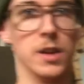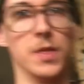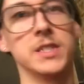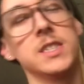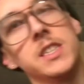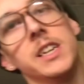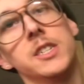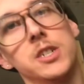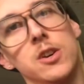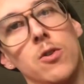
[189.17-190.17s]
This is an
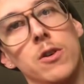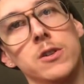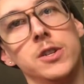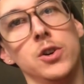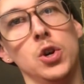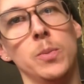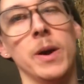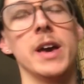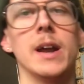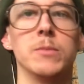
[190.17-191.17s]
inch and a quarter tube,
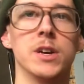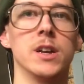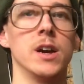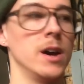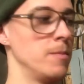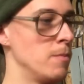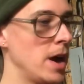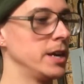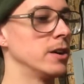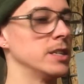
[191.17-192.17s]
and I'm gonna
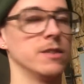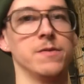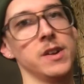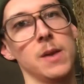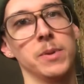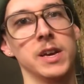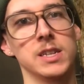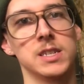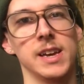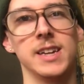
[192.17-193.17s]
miter it to fit up
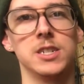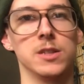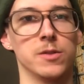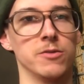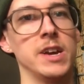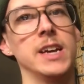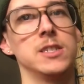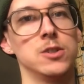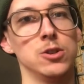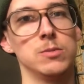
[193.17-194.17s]
against the inch and three
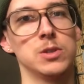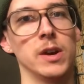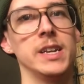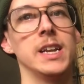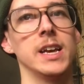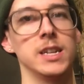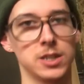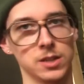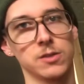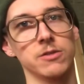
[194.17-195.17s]
eighths tube, so I need an
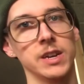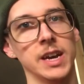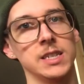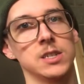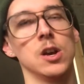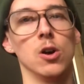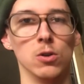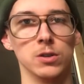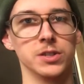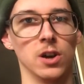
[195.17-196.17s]
inch and three eighths
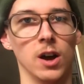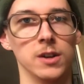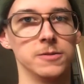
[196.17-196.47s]
hole saw.